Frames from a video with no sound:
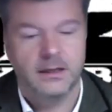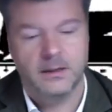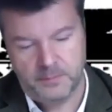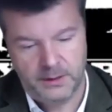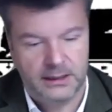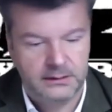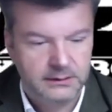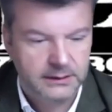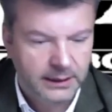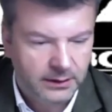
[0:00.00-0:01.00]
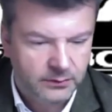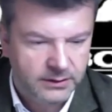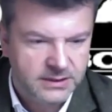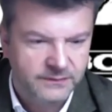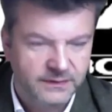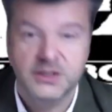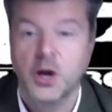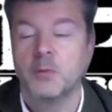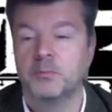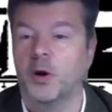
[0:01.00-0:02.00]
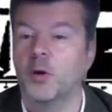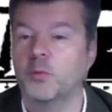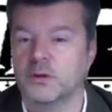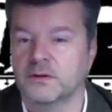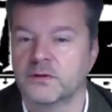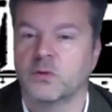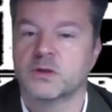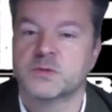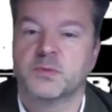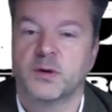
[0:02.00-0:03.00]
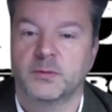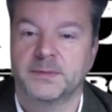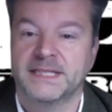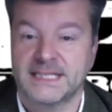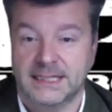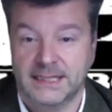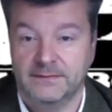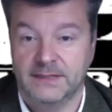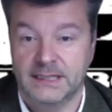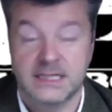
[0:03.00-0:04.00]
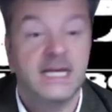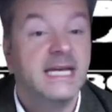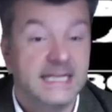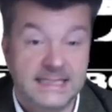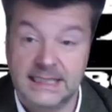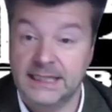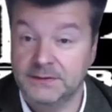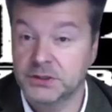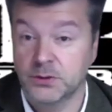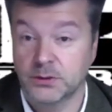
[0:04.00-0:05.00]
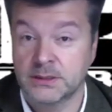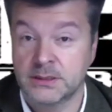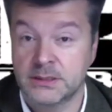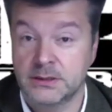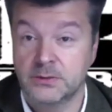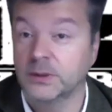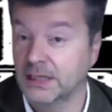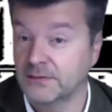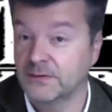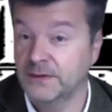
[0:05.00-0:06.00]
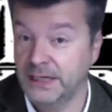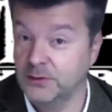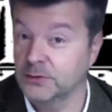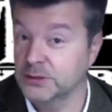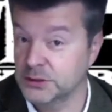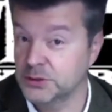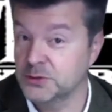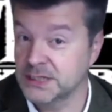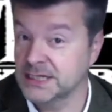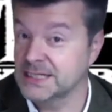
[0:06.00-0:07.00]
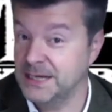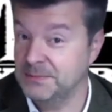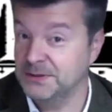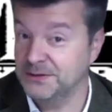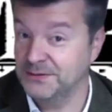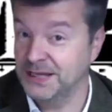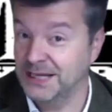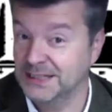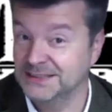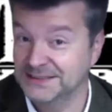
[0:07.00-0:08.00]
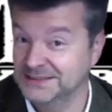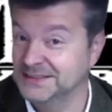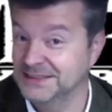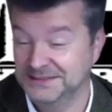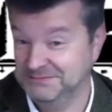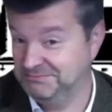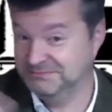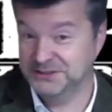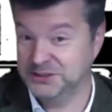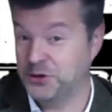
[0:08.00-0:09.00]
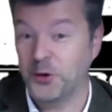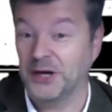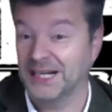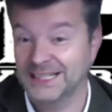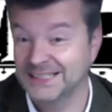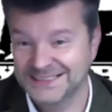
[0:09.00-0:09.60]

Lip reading: but, you know, they'll suffice. Bob will, of course, probably sleeve these. He sleeves tokens. We'll have a video that shows an example of that shortly.